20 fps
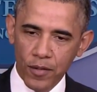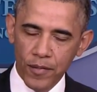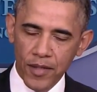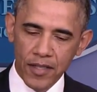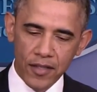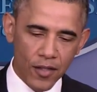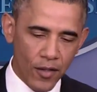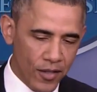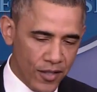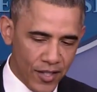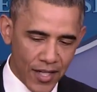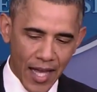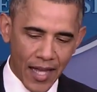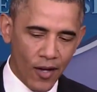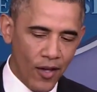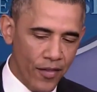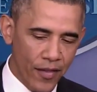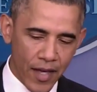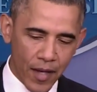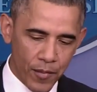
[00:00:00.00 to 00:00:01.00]
And so it's not
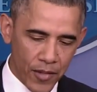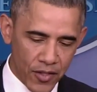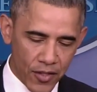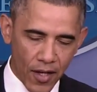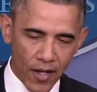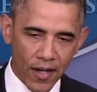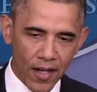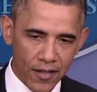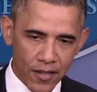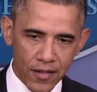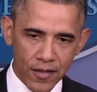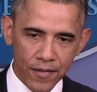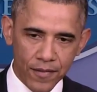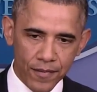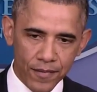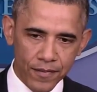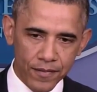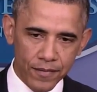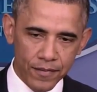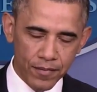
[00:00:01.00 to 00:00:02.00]
on them, it's on us.
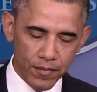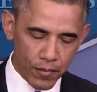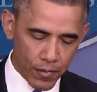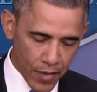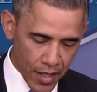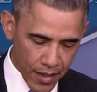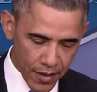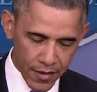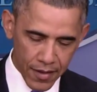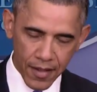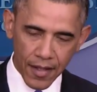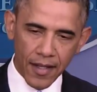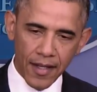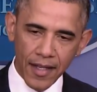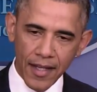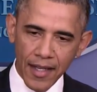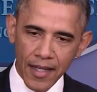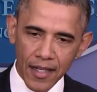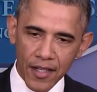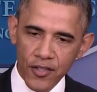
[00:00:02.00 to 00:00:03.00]
But
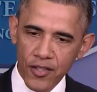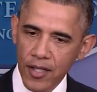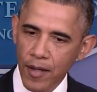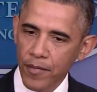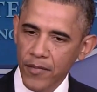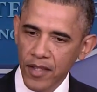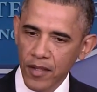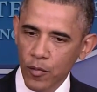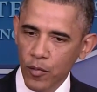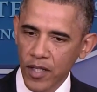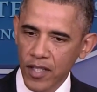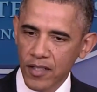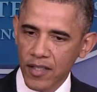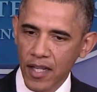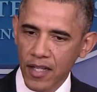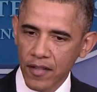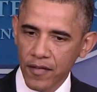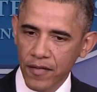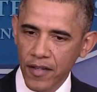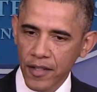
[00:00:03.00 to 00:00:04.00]
it is something that we intend
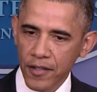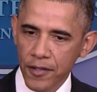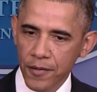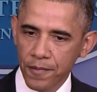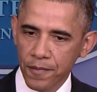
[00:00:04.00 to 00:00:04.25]
to fix.